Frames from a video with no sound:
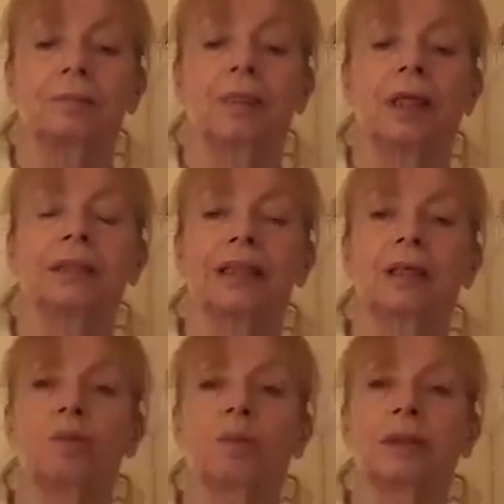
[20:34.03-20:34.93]
But I
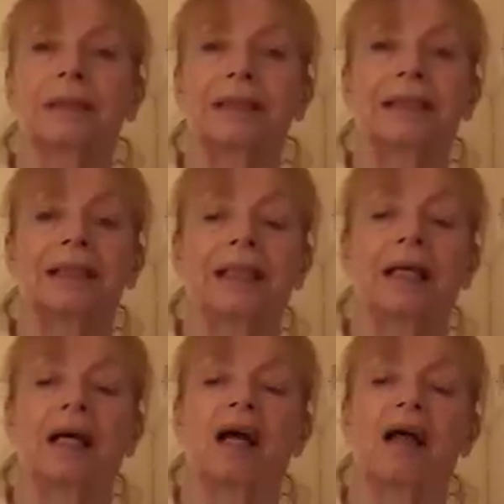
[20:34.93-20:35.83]
don't want to see
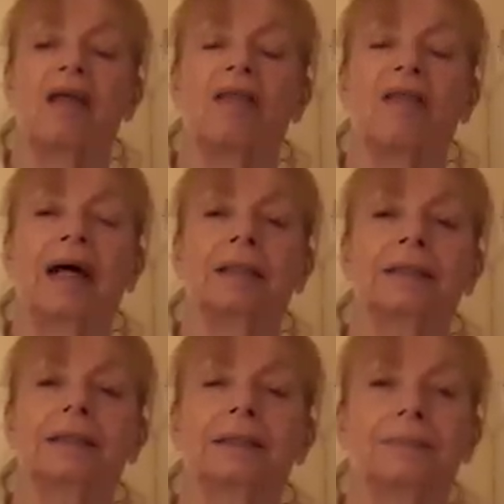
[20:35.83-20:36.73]

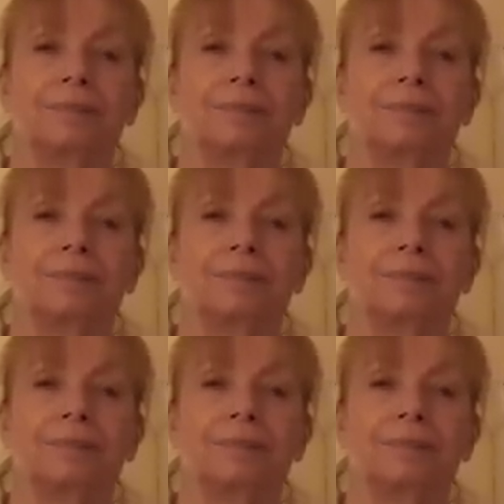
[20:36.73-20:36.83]
that."